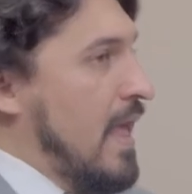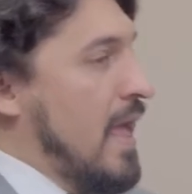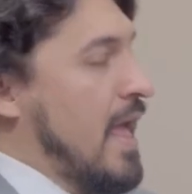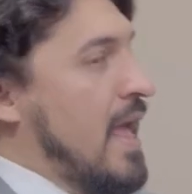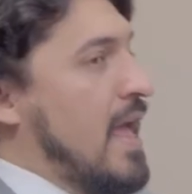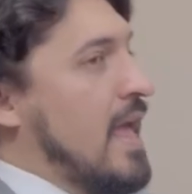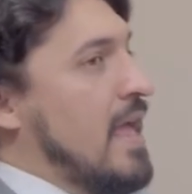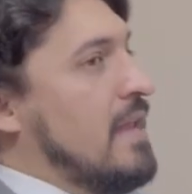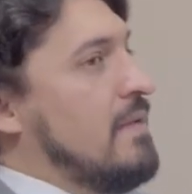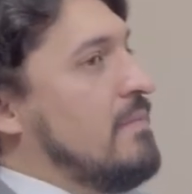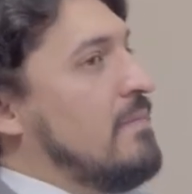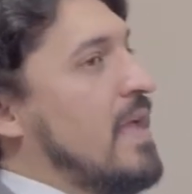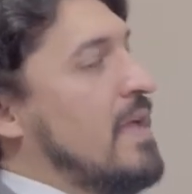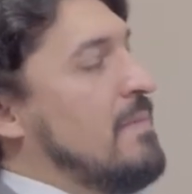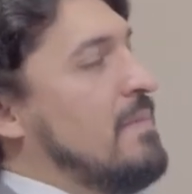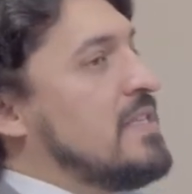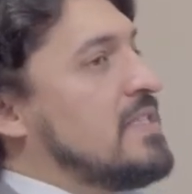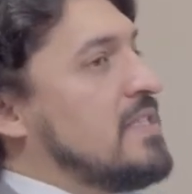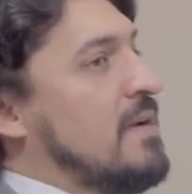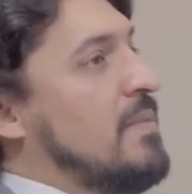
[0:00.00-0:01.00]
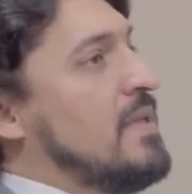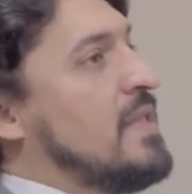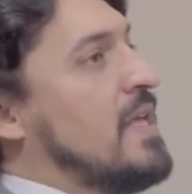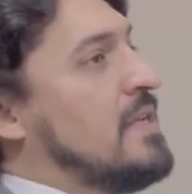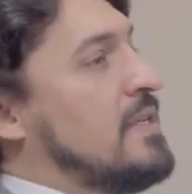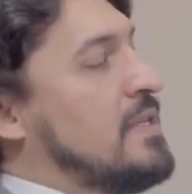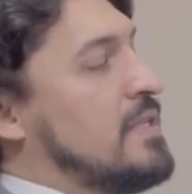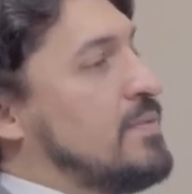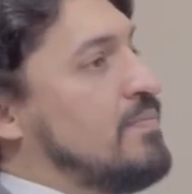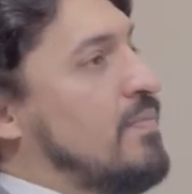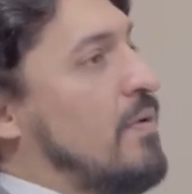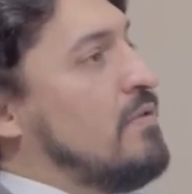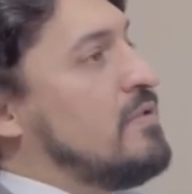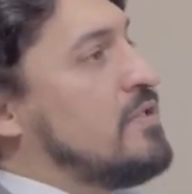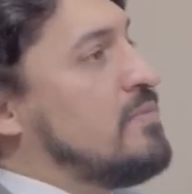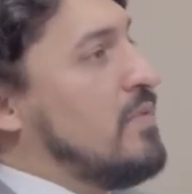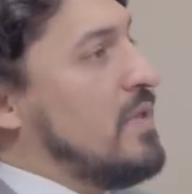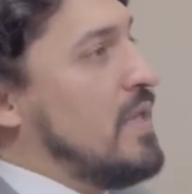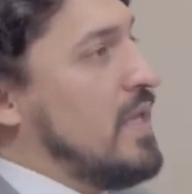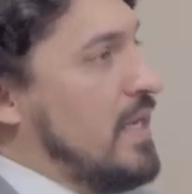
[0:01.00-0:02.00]
And maybe some of that
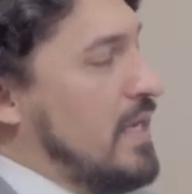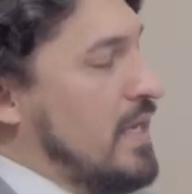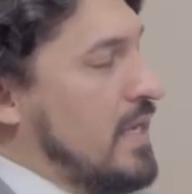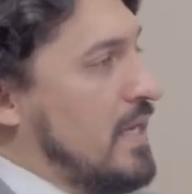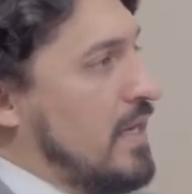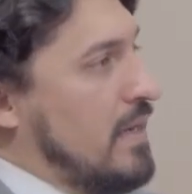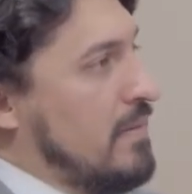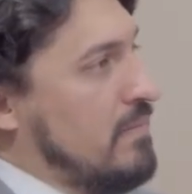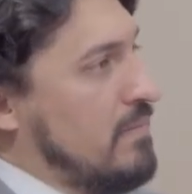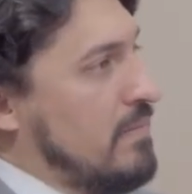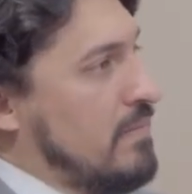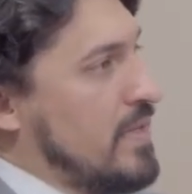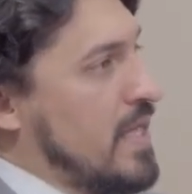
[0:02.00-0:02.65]
disposable income